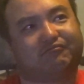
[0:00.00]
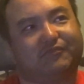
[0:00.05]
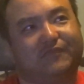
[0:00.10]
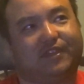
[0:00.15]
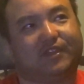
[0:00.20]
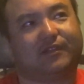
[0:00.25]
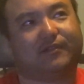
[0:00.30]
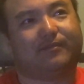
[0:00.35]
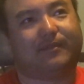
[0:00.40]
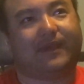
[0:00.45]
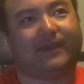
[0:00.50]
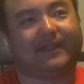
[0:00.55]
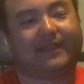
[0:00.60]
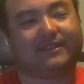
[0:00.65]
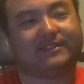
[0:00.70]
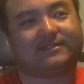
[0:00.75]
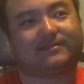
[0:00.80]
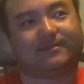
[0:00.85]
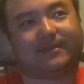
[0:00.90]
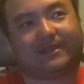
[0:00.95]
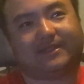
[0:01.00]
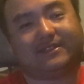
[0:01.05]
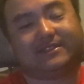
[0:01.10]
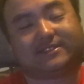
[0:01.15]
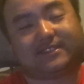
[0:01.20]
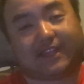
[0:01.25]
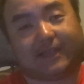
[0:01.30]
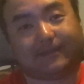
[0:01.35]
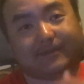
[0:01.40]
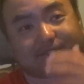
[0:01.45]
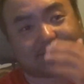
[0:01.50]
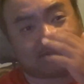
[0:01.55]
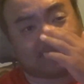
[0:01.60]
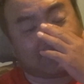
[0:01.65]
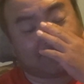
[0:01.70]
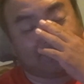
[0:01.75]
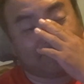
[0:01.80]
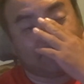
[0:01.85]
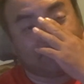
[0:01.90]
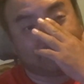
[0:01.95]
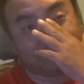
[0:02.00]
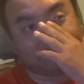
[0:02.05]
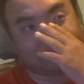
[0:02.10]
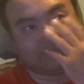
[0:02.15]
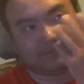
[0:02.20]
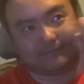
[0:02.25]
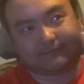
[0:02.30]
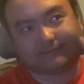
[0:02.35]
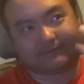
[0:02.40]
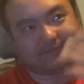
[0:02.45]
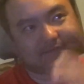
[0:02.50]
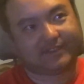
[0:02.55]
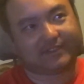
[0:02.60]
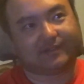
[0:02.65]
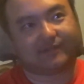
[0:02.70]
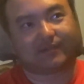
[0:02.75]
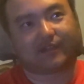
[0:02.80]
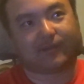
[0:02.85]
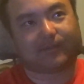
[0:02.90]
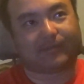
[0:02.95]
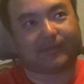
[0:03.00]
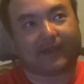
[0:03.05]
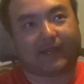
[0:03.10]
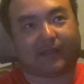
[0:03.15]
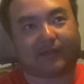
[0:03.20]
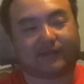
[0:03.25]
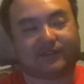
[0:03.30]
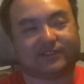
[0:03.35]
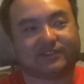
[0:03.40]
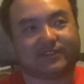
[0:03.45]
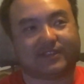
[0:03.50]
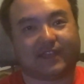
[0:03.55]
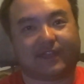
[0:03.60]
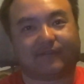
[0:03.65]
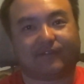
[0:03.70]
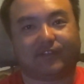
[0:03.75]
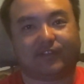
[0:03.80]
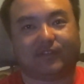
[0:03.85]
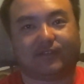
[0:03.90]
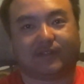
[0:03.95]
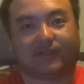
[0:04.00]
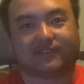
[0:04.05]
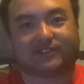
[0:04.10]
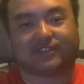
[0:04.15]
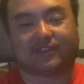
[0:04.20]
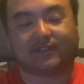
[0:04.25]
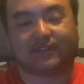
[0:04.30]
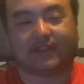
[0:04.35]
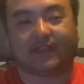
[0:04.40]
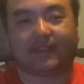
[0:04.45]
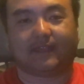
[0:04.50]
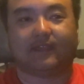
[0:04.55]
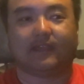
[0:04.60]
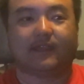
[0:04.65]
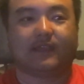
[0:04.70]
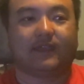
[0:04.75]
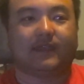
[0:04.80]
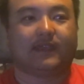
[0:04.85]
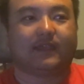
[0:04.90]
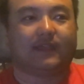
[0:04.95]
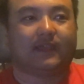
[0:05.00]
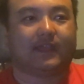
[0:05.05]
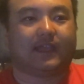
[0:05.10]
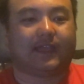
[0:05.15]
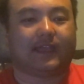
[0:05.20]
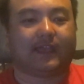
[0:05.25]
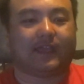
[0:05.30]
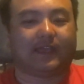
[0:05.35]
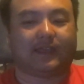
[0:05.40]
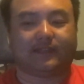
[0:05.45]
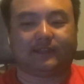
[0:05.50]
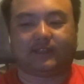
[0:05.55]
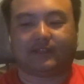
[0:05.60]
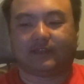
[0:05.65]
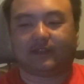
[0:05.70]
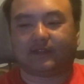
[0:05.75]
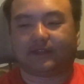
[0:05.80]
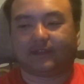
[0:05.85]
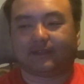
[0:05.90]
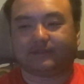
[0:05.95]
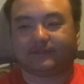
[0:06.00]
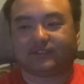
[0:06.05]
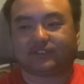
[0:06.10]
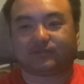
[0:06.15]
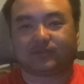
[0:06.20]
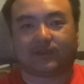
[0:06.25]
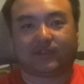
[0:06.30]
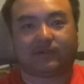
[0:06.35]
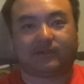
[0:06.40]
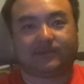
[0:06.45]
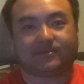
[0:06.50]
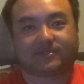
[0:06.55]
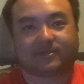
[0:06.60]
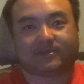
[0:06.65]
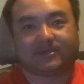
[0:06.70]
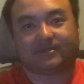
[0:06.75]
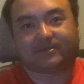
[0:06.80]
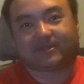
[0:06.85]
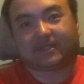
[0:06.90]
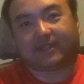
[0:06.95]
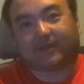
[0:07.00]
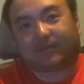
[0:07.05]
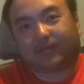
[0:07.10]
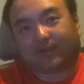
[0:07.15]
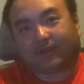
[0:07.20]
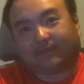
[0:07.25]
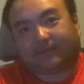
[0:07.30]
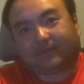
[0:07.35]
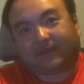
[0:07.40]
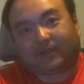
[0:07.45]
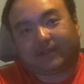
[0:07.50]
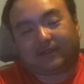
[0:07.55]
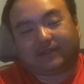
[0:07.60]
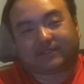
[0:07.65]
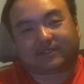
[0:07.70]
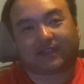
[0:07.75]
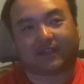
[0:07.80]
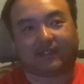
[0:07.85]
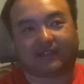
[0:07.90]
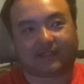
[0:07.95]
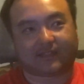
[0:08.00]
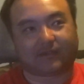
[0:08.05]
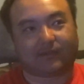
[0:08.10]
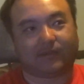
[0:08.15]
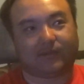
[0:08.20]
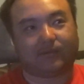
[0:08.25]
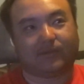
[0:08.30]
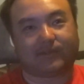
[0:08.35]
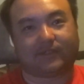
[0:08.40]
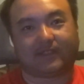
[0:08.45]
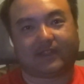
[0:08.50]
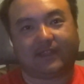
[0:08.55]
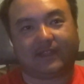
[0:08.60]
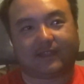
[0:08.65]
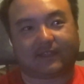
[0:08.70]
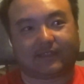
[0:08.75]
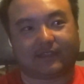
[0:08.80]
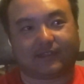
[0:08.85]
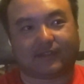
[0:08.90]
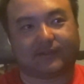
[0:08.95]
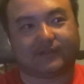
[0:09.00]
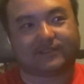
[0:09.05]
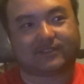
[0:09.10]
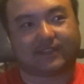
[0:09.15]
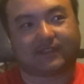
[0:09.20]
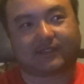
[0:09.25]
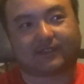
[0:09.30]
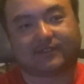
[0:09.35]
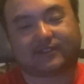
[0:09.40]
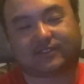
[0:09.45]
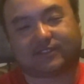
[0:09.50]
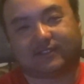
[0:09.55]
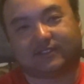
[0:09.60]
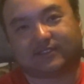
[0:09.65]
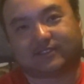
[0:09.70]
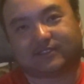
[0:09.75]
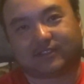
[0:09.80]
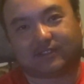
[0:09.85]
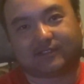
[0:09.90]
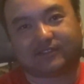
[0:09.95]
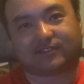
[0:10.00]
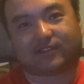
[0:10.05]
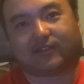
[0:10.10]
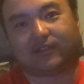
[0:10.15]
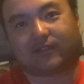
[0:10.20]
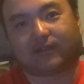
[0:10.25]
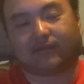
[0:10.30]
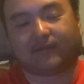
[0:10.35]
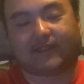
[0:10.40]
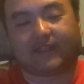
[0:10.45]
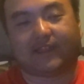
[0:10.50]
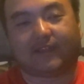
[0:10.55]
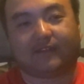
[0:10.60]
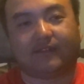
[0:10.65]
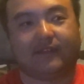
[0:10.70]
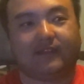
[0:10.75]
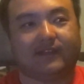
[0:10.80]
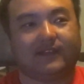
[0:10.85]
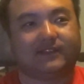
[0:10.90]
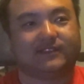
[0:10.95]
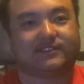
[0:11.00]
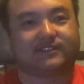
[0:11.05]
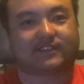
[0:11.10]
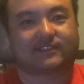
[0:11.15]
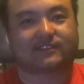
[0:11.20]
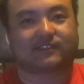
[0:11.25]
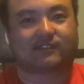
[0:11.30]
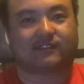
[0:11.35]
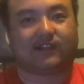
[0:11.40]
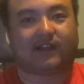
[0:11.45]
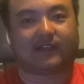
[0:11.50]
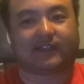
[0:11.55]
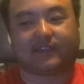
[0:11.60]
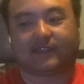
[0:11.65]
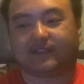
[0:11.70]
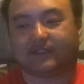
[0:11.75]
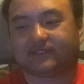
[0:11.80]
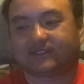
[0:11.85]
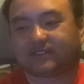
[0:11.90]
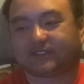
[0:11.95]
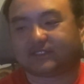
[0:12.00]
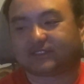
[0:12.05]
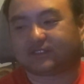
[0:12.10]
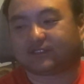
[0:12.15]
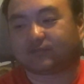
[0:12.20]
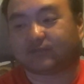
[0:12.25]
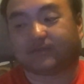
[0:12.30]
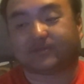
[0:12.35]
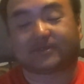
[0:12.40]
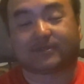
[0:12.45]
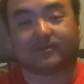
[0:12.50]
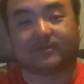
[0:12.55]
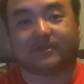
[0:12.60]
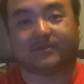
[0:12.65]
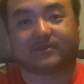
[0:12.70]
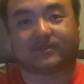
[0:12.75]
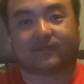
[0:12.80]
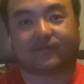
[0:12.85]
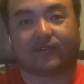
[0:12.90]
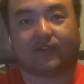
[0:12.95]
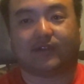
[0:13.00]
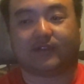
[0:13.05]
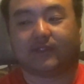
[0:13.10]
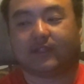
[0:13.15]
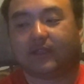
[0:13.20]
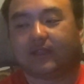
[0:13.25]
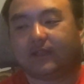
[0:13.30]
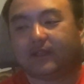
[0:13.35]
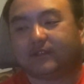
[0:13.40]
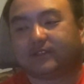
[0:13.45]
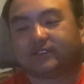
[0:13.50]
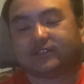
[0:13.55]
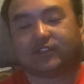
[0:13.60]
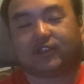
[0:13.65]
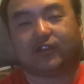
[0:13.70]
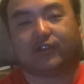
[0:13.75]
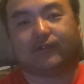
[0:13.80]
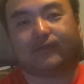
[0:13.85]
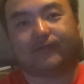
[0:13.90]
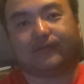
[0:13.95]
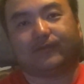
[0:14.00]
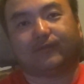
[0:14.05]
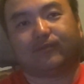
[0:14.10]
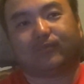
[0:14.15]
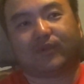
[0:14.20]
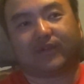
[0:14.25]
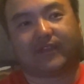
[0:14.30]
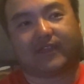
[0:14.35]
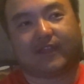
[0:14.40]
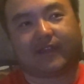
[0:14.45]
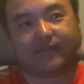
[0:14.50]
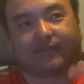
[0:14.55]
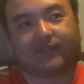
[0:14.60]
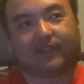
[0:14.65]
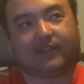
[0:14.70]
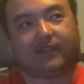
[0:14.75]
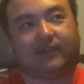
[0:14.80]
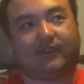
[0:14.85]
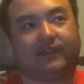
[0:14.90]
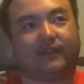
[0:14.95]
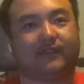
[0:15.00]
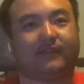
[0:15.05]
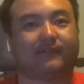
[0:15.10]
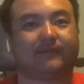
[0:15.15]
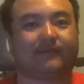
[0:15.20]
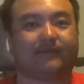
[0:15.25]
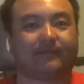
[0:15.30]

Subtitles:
you know, by this time it's already been, you know, a couple hours in the afternoon on Sunday. And just want to rip some lips at that point. You know, it's kind of like, oh, what the heck? You know, it's like the sun's starting to go down. 6 o'clock hits. Let's just rip some lips for fun. So bring out the